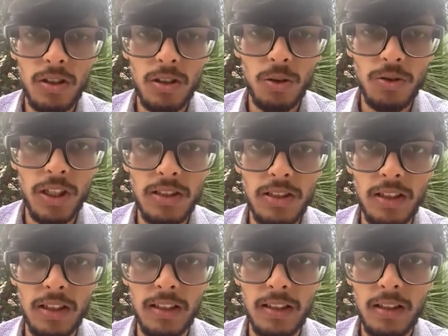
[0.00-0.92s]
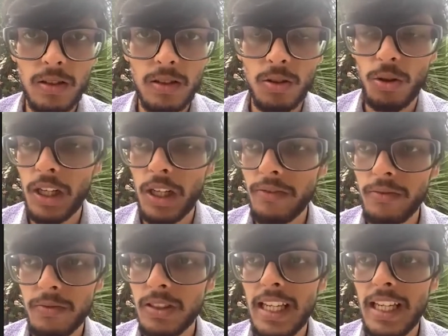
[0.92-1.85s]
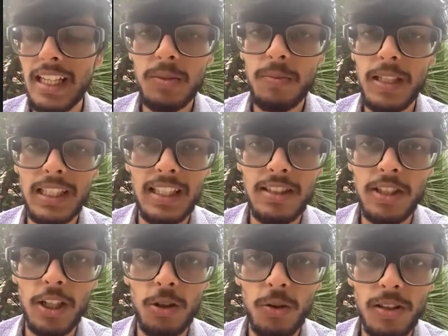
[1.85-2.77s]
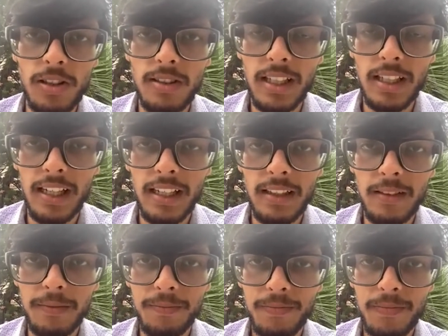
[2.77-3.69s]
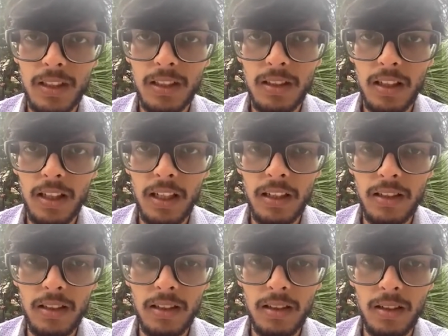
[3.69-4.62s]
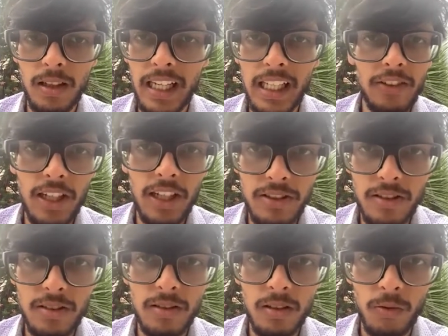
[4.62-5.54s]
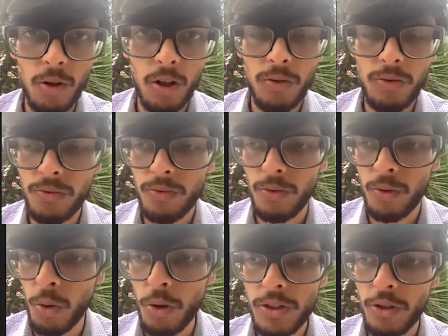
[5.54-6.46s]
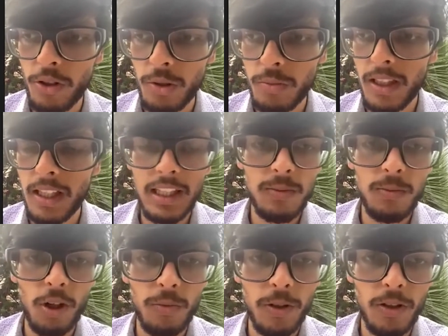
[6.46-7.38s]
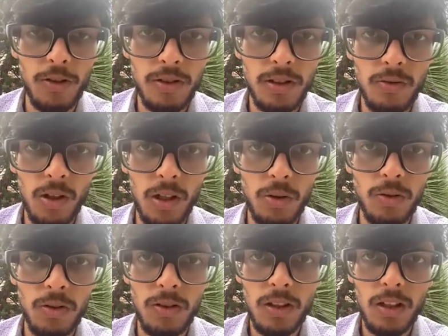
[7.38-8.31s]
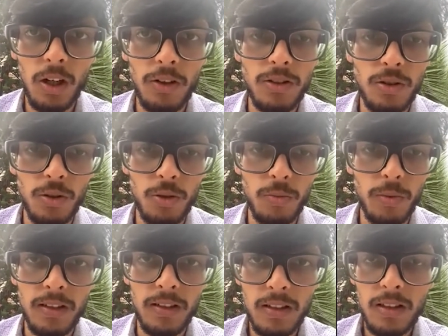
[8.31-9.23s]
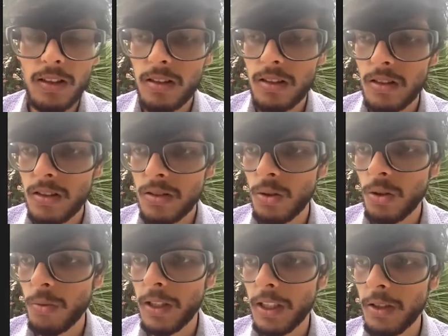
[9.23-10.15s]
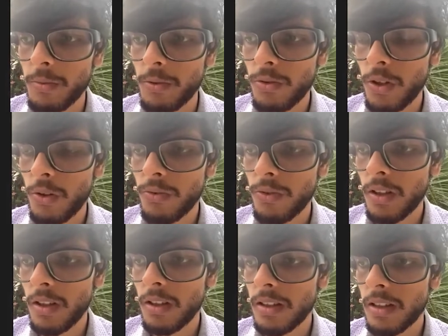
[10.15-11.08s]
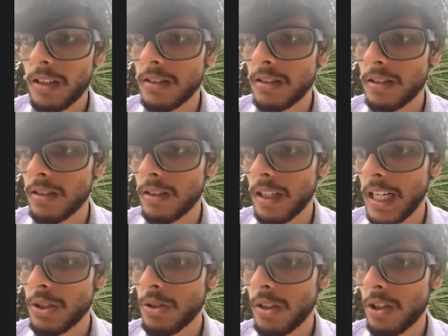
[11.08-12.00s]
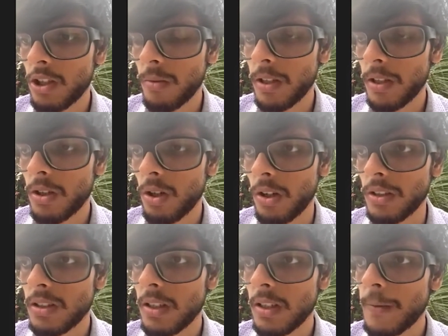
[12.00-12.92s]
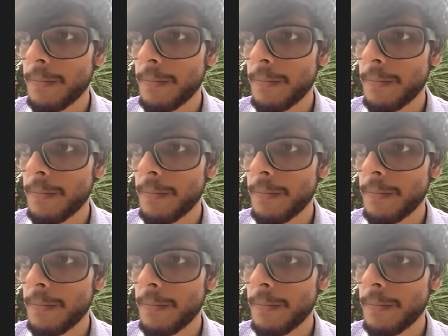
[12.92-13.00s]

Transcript: to changing it. So you have stake is basically stakeholders deciding in any fashion of who is going to be the next block producer, how it's going to be. So, but in proof of work, it's actual economic cost